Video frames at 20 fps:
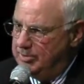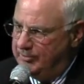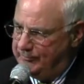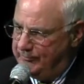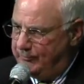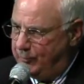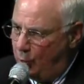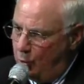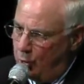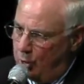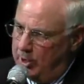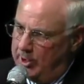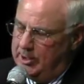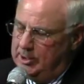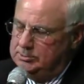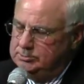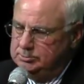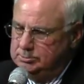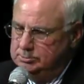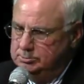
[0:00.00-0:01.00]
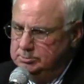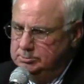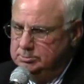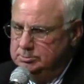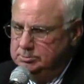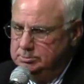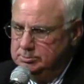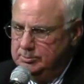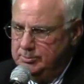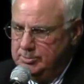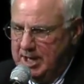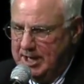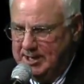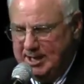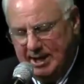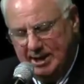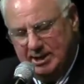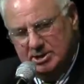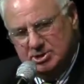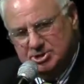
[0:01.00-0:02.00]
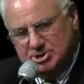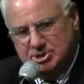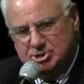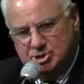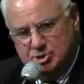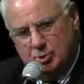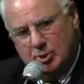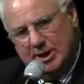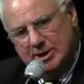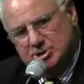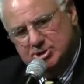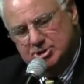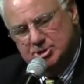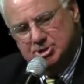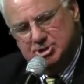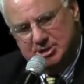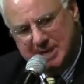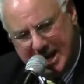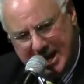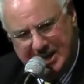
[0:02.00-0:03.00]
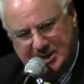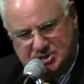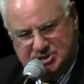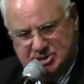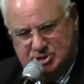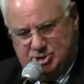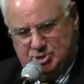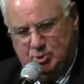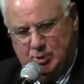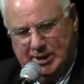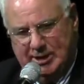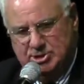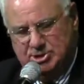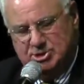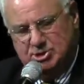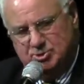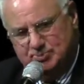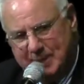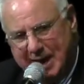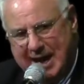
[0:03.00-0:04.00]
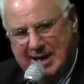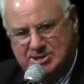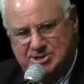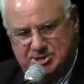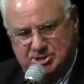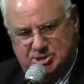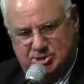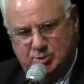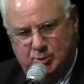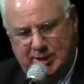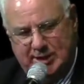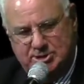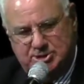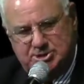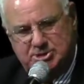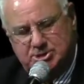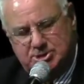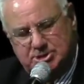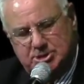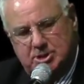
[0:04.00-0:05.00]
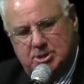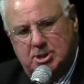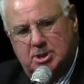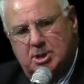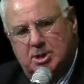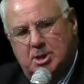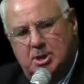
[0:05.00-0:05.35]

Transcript: before they get in situations, gang situations, bad situations.